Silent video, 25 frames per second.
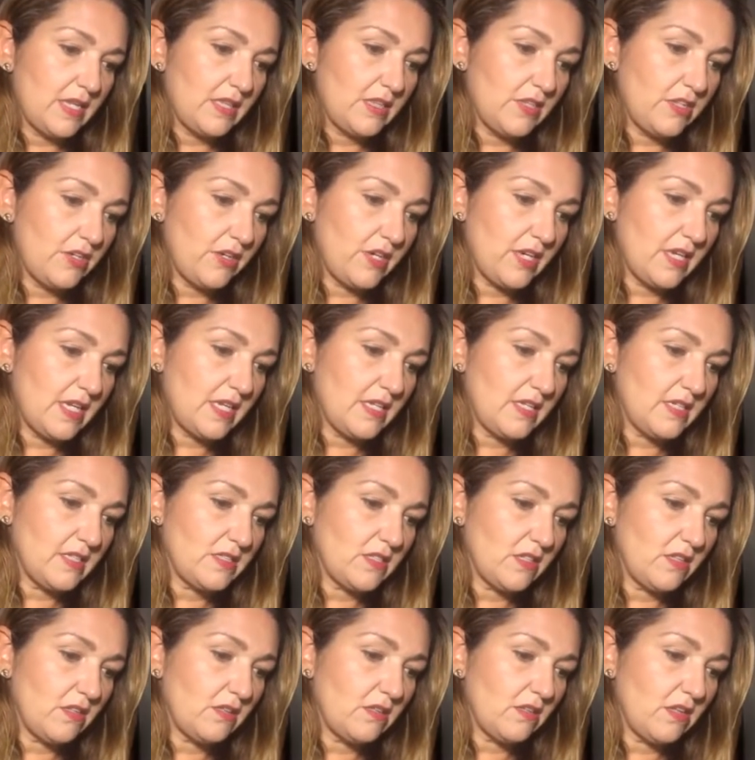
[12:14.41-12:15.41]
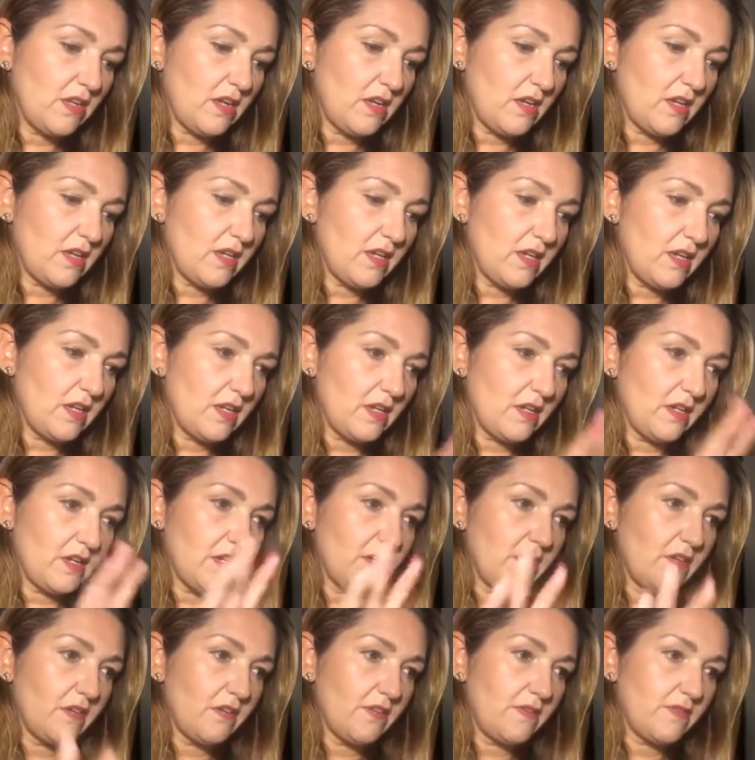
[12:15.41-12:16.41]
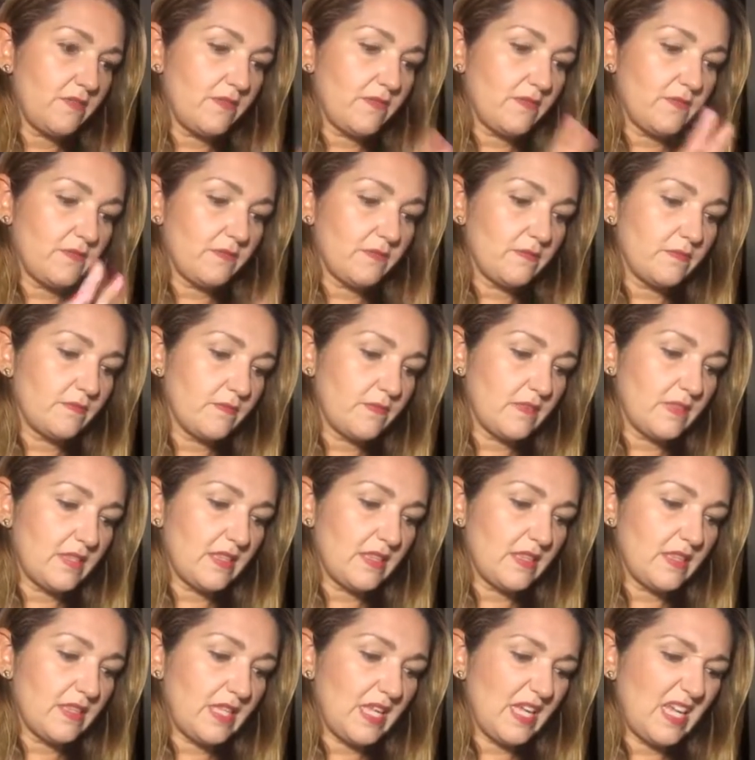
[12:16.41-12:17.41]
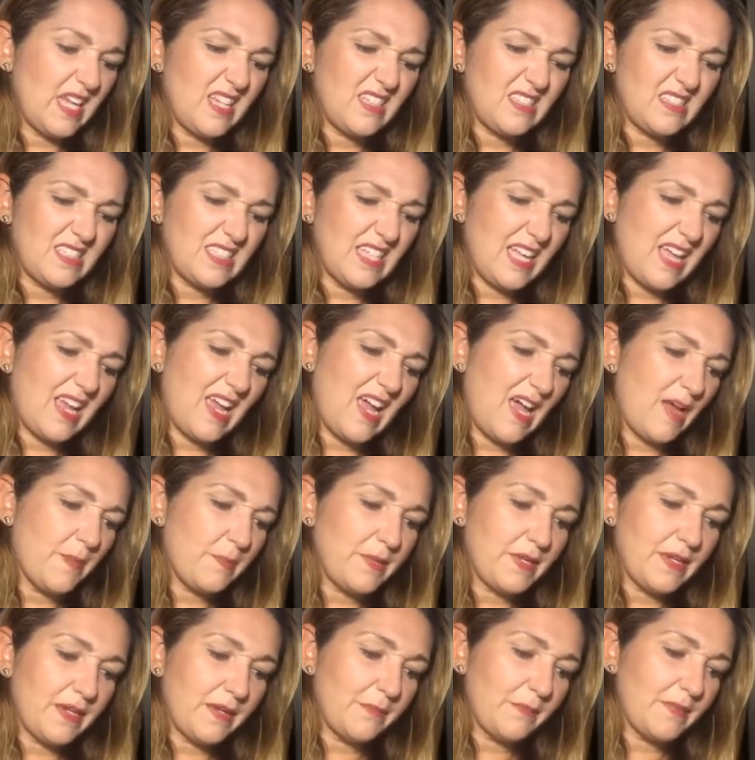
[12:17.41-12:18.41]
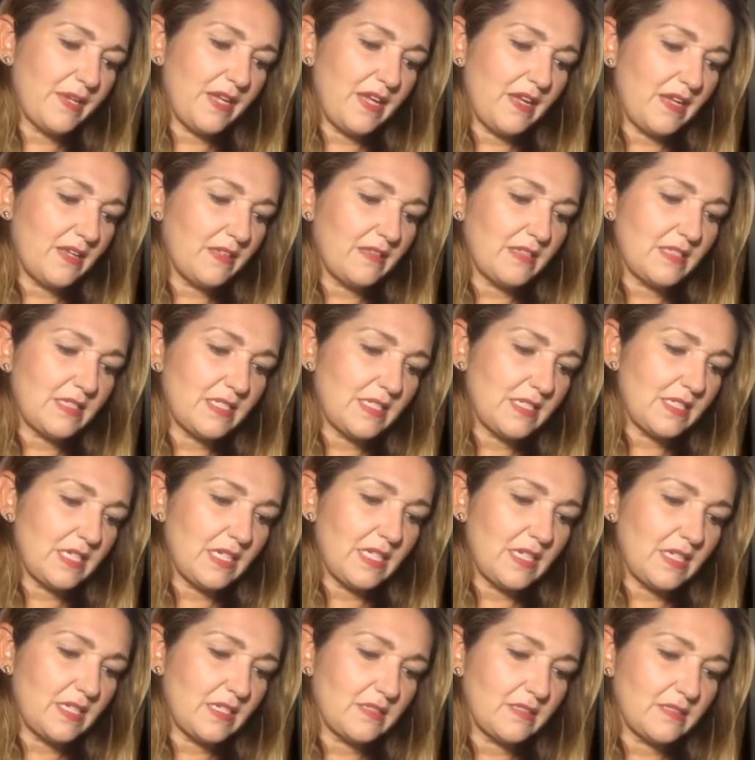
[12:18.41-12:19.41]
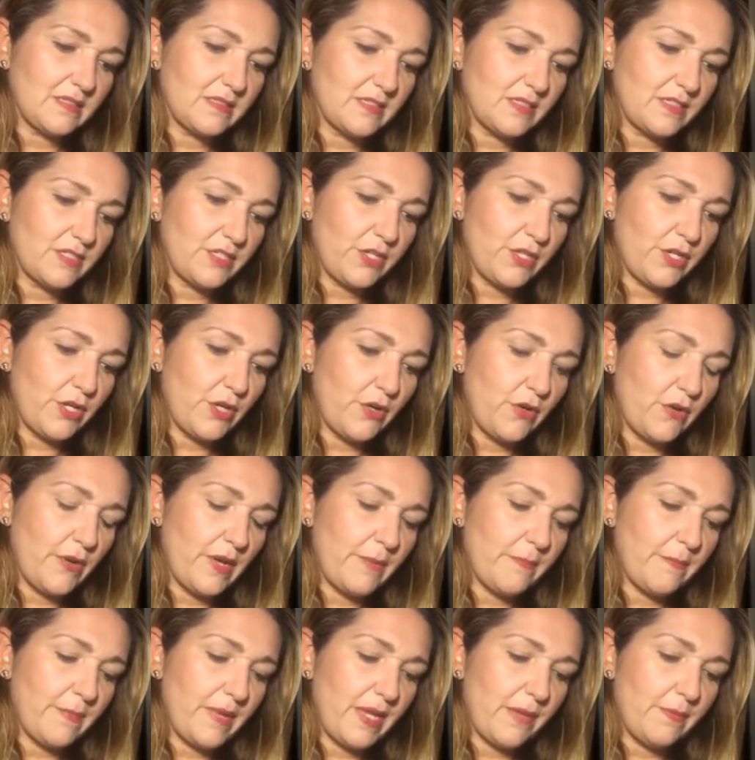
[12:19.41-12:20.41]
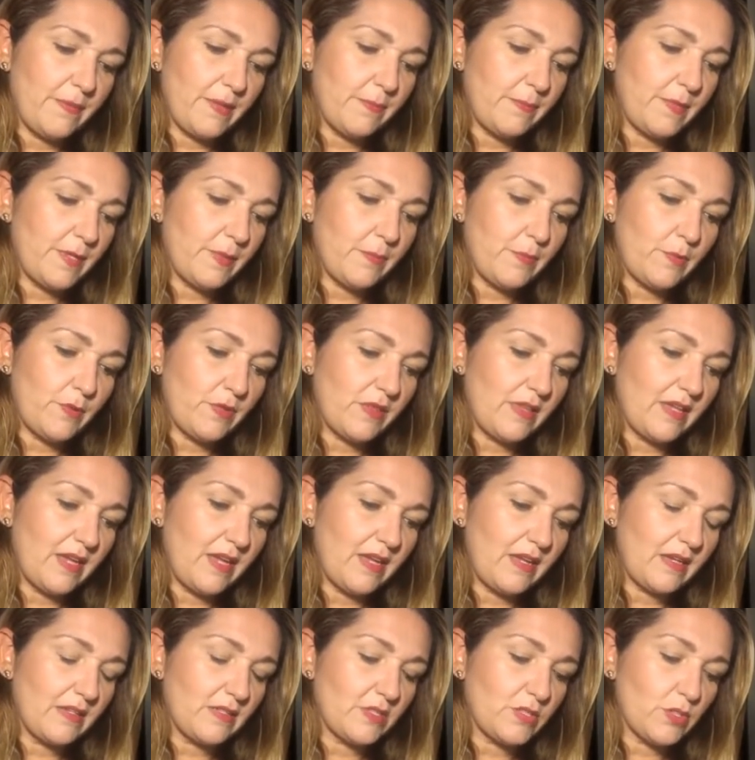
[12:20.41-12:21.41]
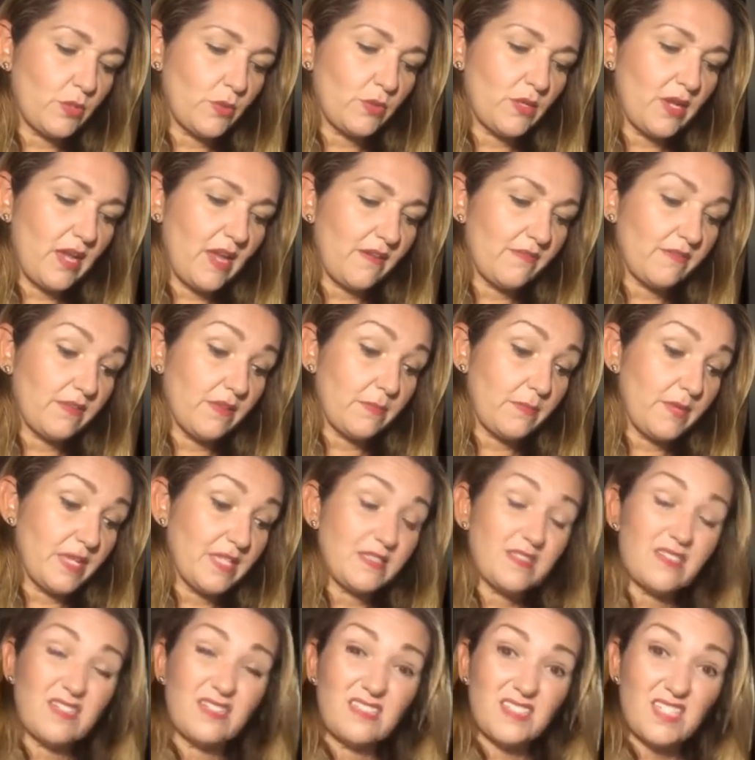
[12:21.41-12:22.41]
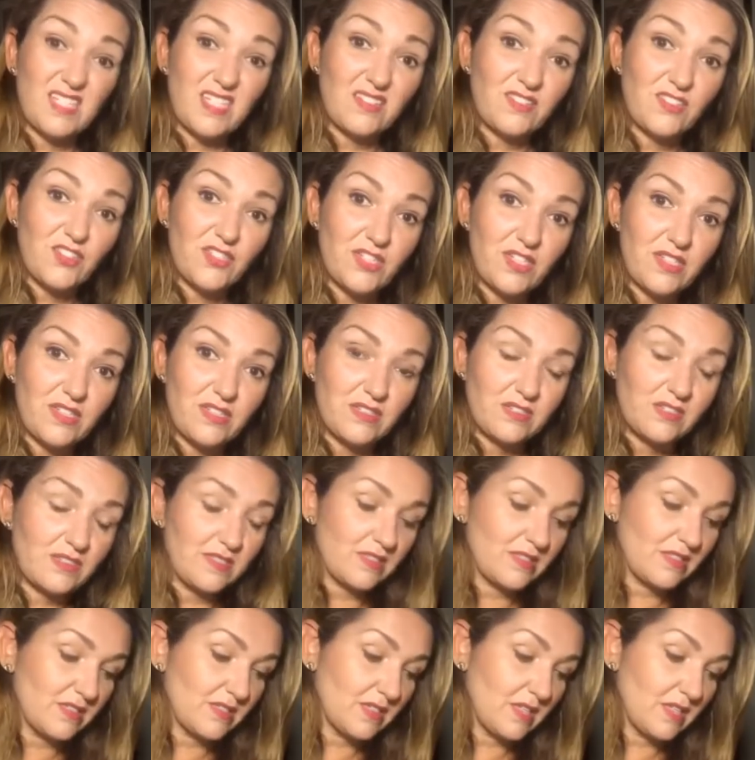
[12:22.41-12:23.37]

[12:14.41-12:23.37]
there is a lot of things like happening behind the scenes, you know, and maybe people that don't have the best intentions